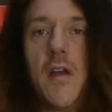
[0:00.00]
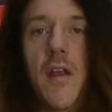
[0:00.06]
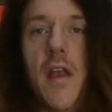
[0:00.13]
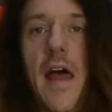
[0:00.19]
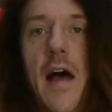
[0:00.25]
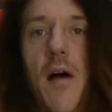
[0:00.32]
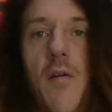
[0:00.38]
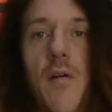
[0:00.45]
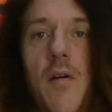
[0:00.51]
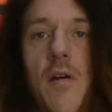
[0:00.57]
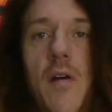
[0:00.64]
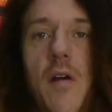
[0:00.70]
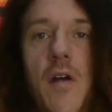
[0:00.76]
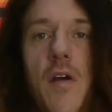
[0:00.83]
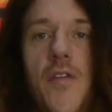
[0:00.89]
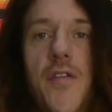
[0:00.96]
Now,
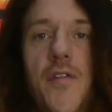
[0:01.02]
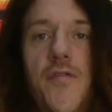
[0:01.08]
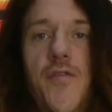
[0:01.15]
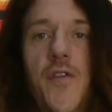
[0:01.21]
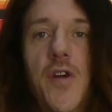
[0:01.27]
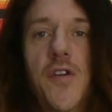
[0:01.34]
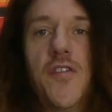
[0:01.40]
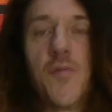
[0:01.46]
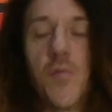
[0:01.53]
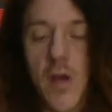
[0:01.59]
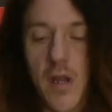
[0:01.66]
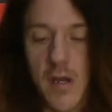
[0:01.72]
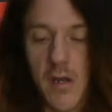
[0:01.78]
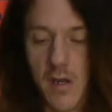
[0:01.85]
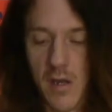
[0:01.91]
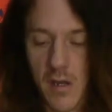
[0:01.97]
the first
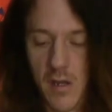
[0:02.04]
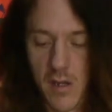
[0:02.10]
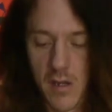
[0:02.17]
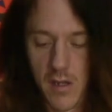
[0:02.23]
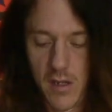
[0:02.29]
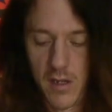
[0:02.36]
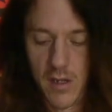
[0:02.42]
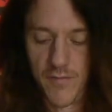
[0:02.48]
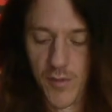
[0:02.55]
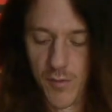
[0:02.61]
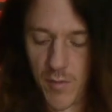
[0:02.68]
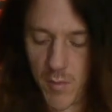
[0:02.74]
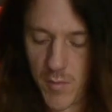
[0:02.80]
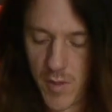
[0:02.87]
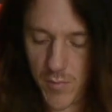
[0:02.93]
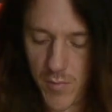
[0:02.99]
one, if you'll
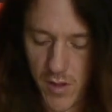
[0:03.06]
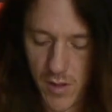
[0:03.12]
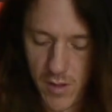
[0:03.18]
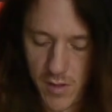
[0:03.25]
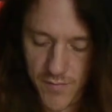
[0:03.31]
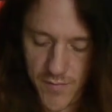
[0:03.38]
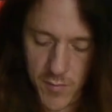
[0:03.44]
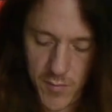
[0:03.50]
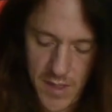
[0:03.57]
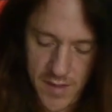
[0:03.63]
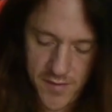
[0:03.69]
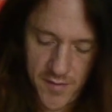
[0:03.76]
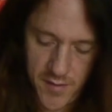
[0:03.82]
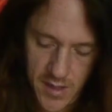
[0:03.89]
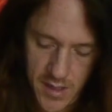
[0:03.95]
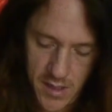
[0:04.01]
remember from
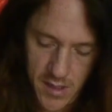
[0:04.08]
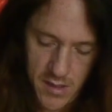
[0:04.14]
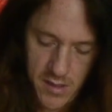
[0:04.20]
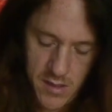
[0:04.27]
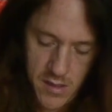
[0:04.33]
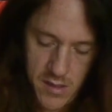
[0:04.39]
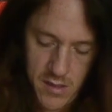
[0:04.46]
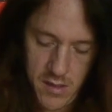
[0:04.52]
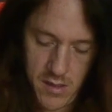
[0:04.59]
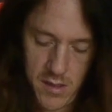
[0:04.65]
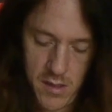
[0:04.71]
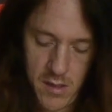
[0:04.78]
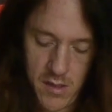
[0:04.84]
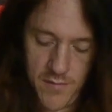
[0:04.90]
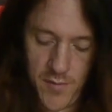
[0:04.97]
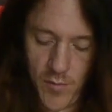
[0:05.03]
yesterday,
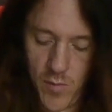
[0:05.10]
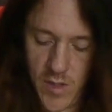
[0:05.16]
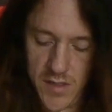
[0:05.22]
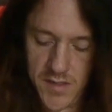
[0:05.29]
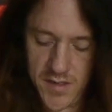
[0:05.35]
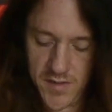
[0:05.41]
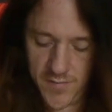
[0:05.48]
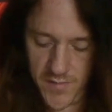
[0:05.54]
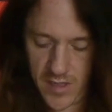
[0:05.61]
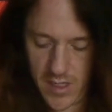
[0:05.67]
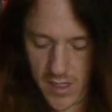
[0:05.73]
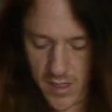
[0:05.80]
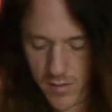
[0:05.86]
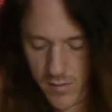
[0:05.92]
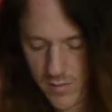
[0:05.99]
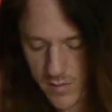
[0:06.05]
if you watched the
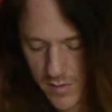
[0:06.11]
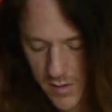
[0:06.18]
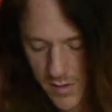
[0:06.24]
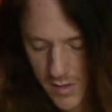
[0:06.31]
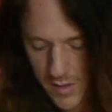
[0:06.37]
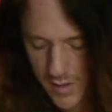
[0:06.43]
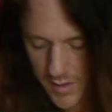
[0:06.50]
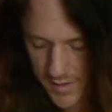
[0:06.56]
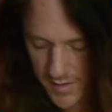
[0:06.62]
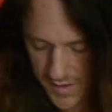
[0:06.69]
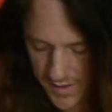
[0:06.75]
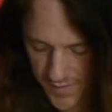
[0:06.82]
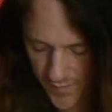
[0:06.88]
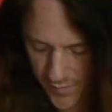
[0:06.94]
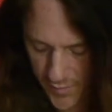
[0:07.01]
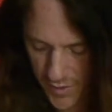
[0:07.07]
video,
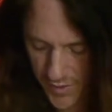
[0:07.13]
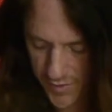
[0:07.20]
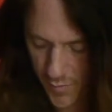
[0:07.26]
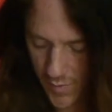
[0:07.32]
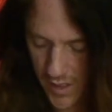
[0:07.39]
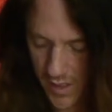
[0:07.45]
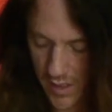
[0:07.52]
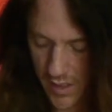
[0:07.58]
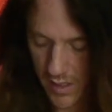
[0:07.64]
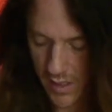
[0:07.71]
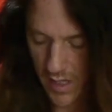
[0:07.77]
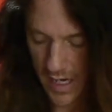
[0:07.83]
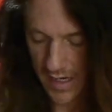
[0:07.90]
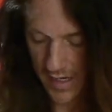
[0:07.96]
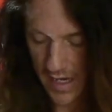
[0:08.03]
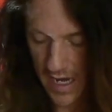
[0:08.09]
this first one,
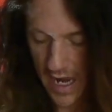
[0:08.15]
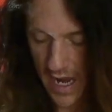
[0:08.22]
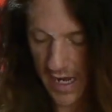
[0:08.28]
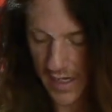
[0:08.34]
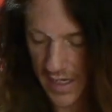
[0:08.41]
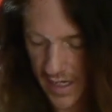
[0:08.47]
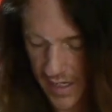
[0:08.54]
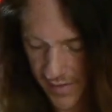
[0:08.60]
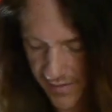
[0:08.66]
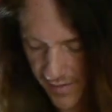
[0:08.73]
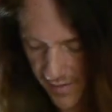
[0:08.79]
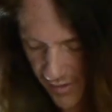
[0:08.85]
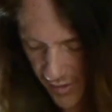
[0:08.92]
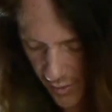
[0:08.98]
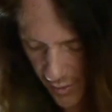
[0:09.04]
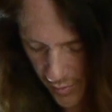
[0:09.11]
I needed to
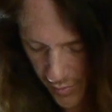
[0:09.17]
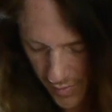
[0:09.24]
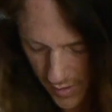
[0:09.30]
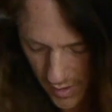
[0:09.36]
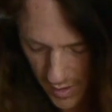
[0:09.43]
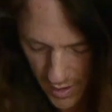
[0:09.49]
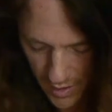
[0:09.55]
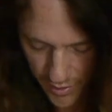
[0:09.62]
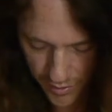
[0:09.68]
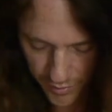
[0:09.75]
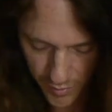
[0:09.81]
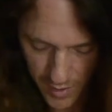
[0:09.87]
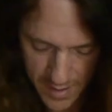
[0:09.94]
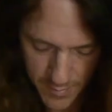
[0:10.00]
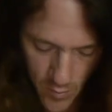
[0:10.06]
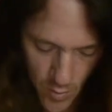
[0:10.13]
do
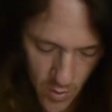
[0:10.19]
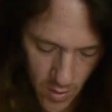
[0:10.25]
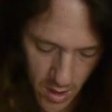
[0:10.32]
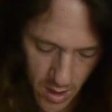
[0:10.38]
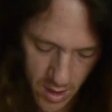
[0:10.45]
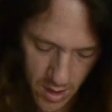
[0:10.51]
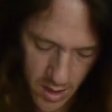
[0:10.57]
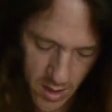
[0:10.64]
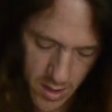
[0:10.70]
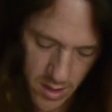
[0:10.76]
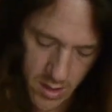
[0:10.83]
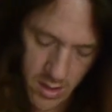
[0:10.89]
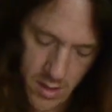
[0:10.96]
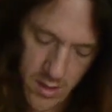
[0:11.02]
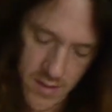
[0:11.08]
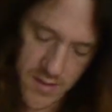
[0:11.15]
3 more.
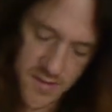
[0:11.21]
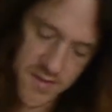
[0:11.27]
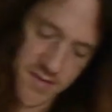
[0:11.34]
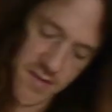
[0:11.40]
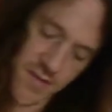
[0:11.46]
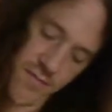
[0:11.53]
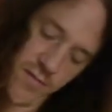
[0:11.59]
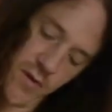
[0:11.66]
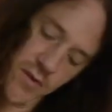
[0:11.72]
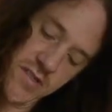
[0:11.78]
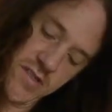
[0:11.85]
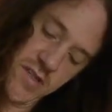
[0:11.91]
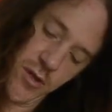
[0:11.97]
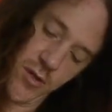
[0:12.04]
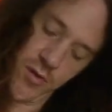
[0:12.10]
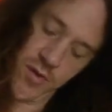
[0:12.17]
This is the first
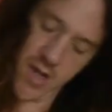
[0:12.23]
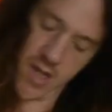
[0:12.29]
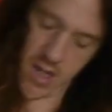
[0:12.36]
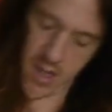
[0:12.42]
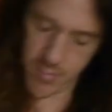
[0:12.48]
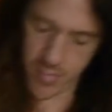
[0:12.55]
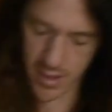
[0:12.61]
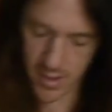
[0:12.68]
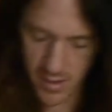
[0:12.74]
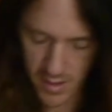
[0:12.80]
tone knob.